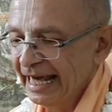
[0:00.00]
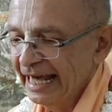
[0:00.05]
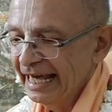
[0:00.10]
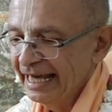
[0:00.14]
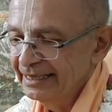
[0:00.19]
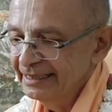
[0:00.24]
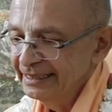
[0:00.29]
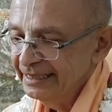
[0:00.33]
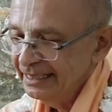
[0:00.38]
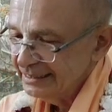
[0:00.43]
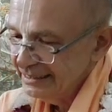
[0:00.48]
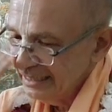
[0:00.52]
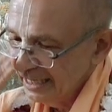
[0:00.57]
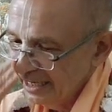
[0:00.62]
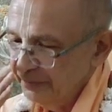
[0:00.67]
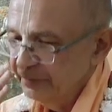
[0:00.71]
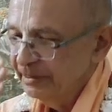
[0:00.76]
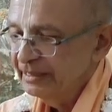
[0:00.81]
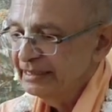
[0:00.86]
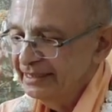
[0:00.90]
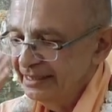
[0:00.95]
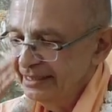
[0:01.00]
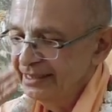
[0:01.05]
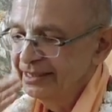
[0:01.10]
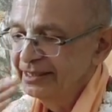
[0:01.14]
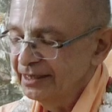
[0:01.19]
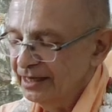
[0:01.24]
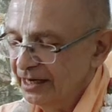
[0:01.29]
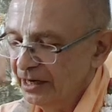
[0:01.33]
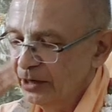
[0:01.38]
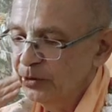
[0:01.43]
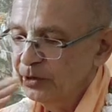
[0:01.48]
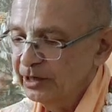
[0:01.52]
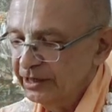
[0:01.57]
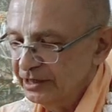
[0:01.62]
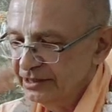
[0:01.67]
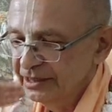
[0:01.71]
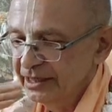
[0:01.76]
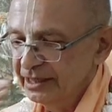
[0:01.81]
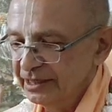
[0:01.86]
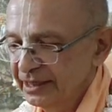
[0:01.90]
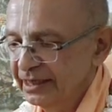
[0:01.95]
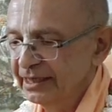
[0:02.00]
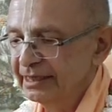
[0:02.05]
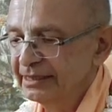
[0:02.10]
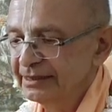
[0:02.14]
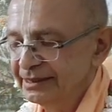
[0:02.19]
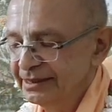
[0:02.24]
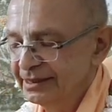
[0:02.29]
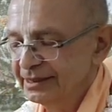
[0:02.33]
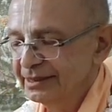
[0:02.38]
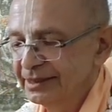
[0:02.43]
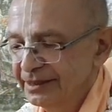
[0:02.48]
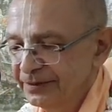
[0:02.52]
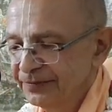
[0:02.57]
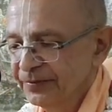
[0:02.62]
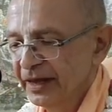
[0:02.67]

and yadhamati, how I realized it.